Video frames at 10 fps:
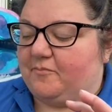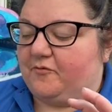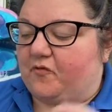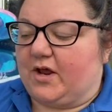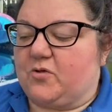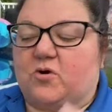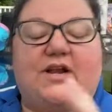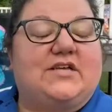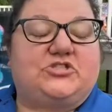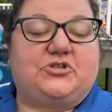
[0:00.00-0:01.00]
free
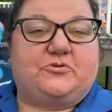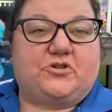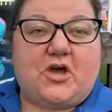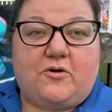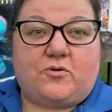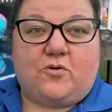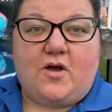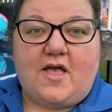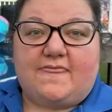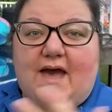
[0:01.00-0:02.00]
chlorine as you do total.
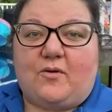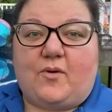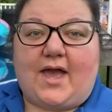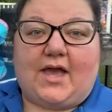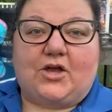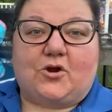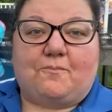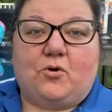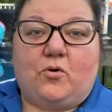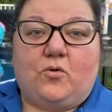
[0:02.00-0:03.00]
That way your
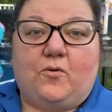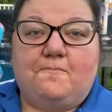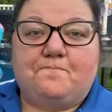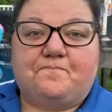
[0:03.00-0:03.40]
pool